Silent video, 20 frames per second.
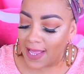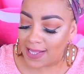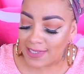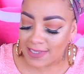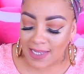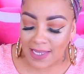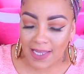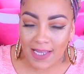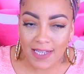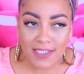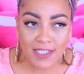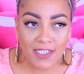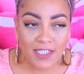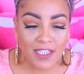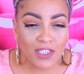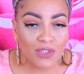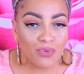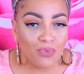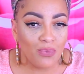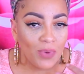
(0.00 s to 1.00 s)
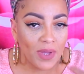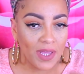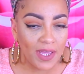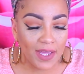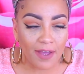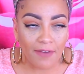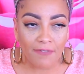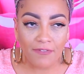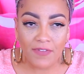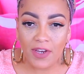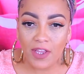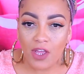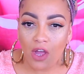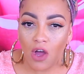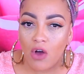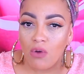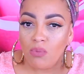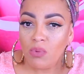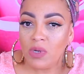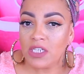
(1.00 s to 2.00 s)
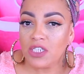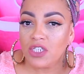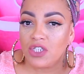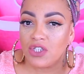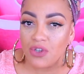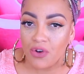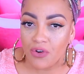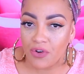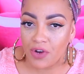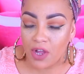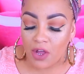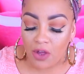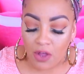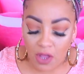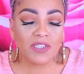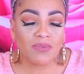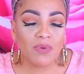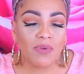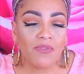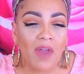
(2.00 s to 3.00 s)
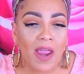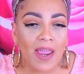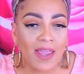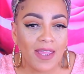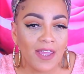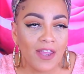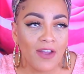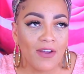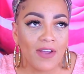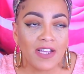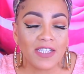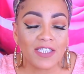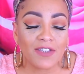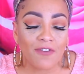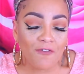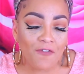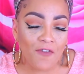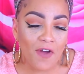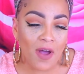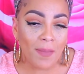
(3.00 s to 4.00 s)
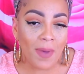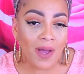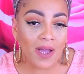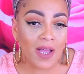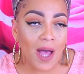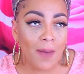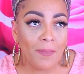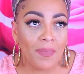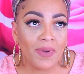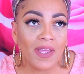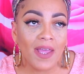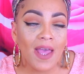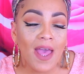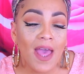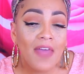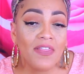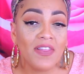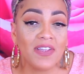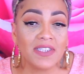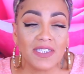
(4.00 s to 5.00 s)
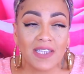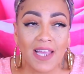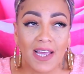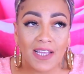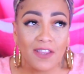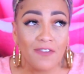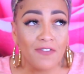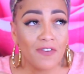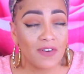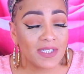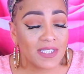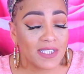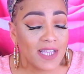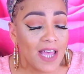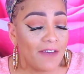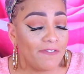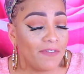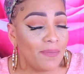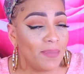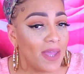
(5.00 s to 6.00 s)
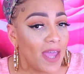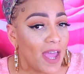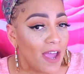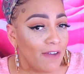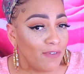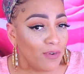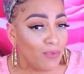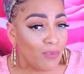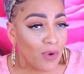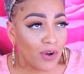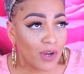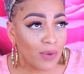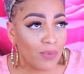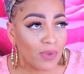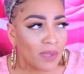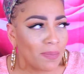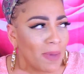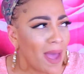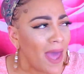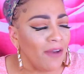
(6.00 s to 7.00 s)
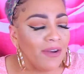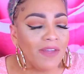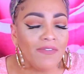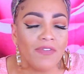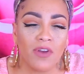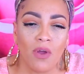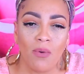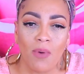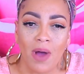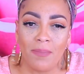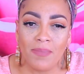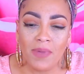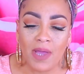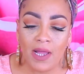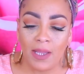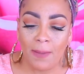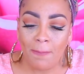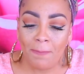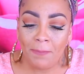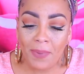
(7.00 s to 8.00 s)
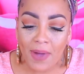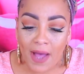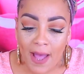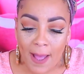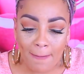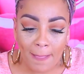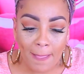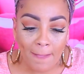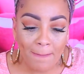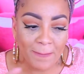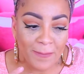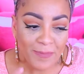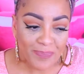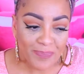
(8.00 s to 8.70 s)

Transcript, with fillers: let's get into this wig video, wig tutorial. This one right here is from a company. This is like the first time for me ever working with them. I don't even know why I'm yelling, but